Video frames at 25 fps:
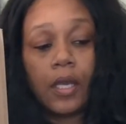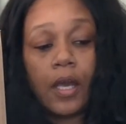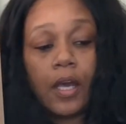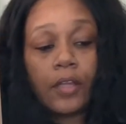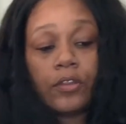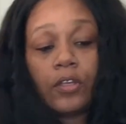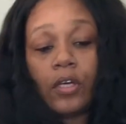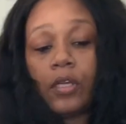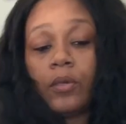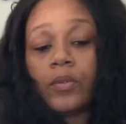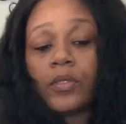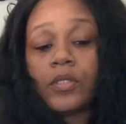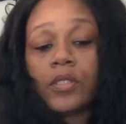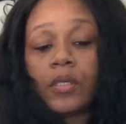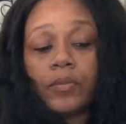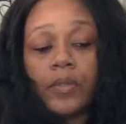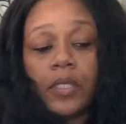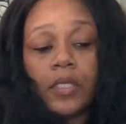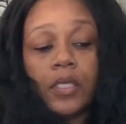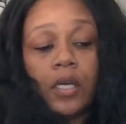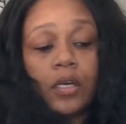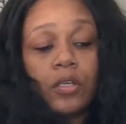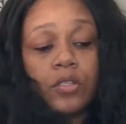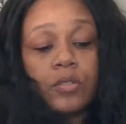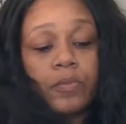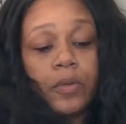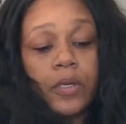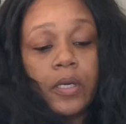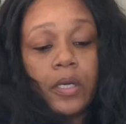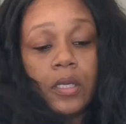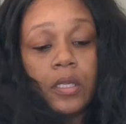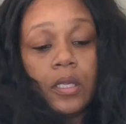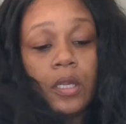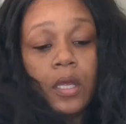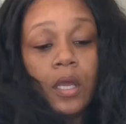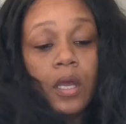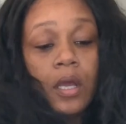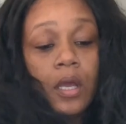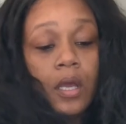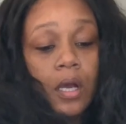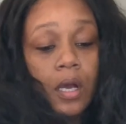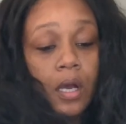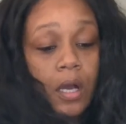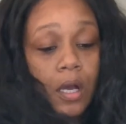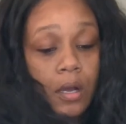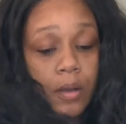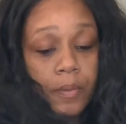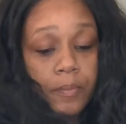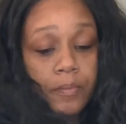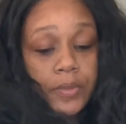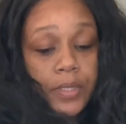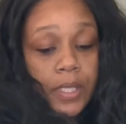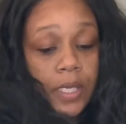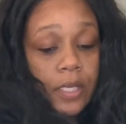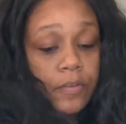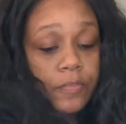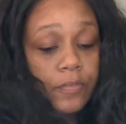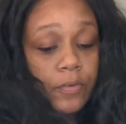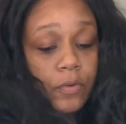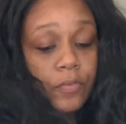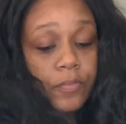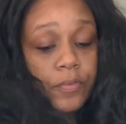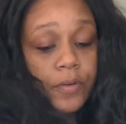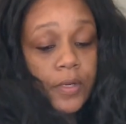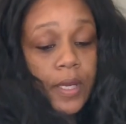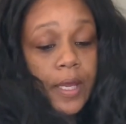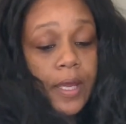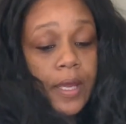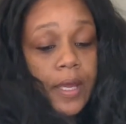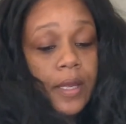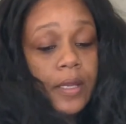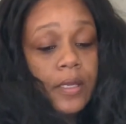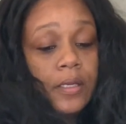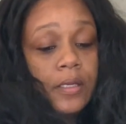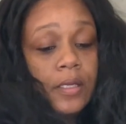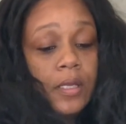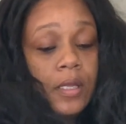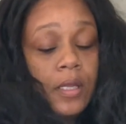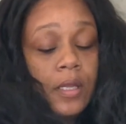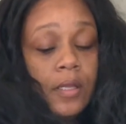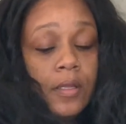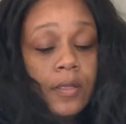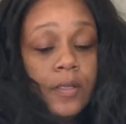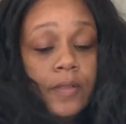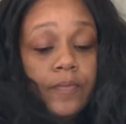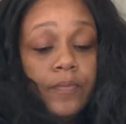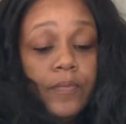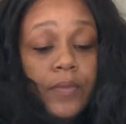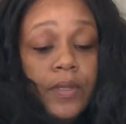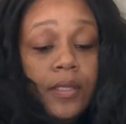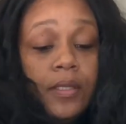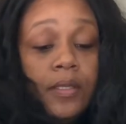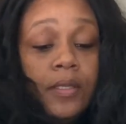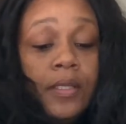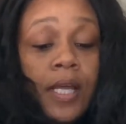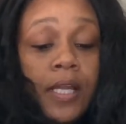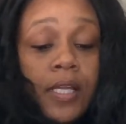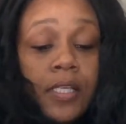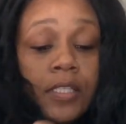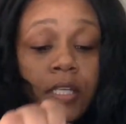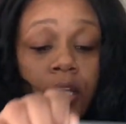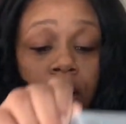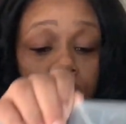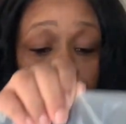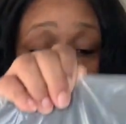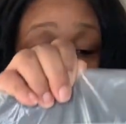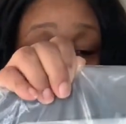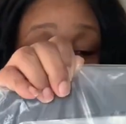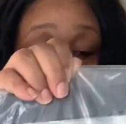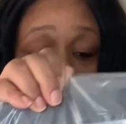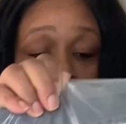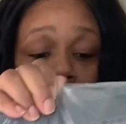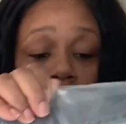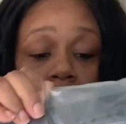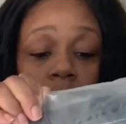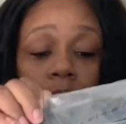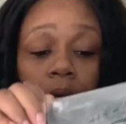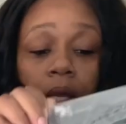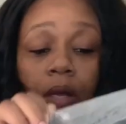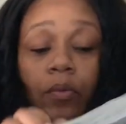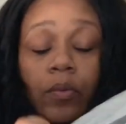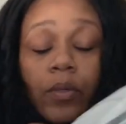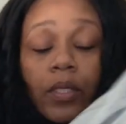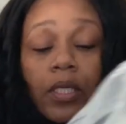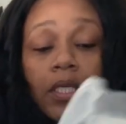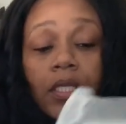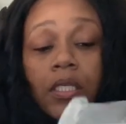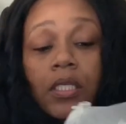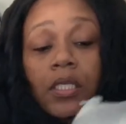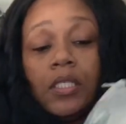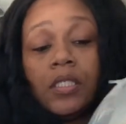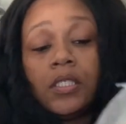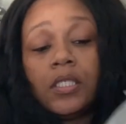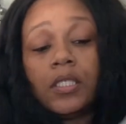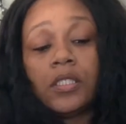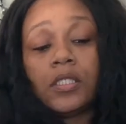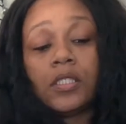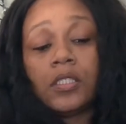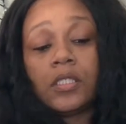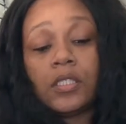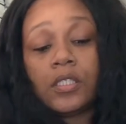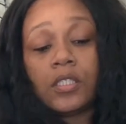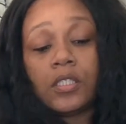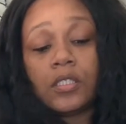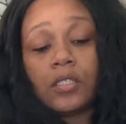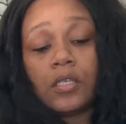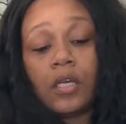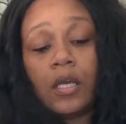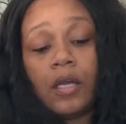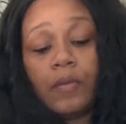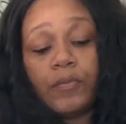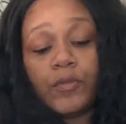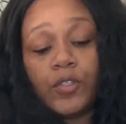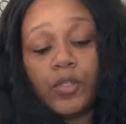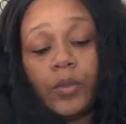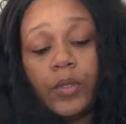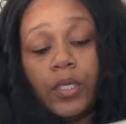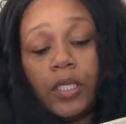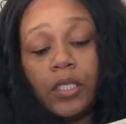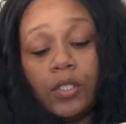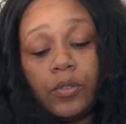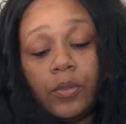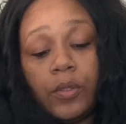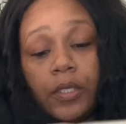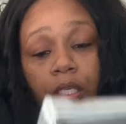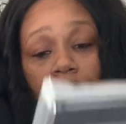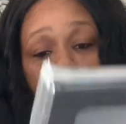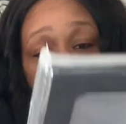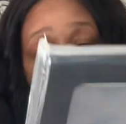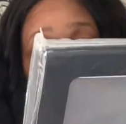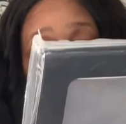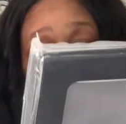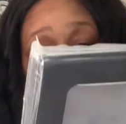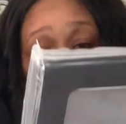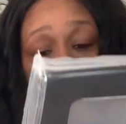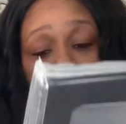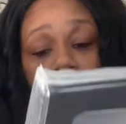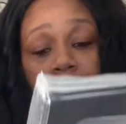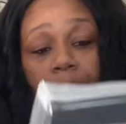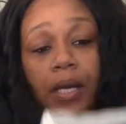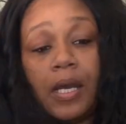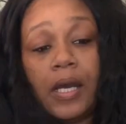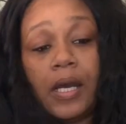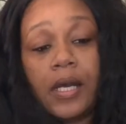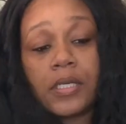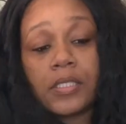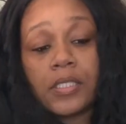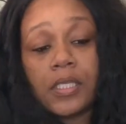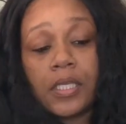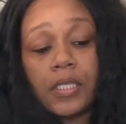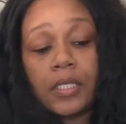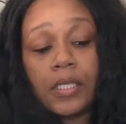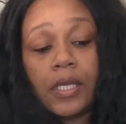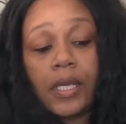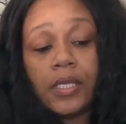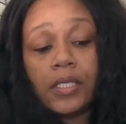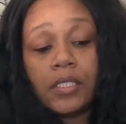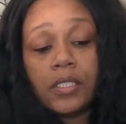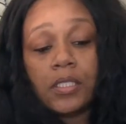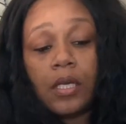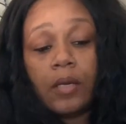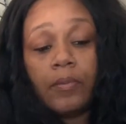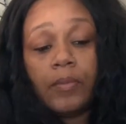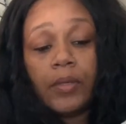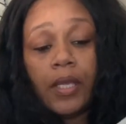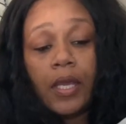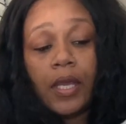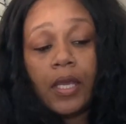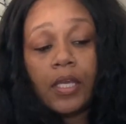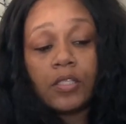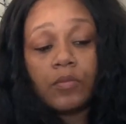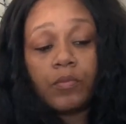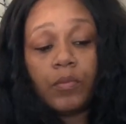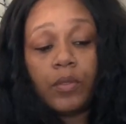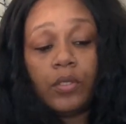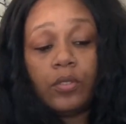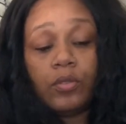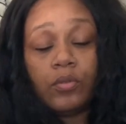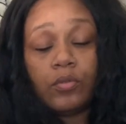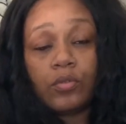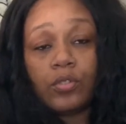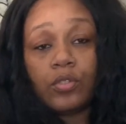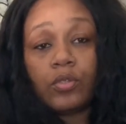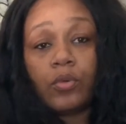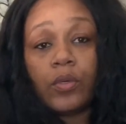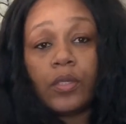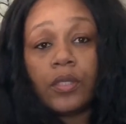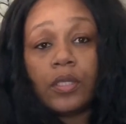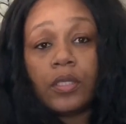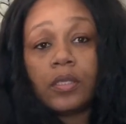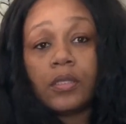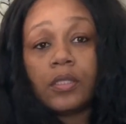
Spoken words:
I thought it was something else, but I'm thankful for that. That is here, but anyway, what it is a 2023 box. It lights up and it has balloons to it.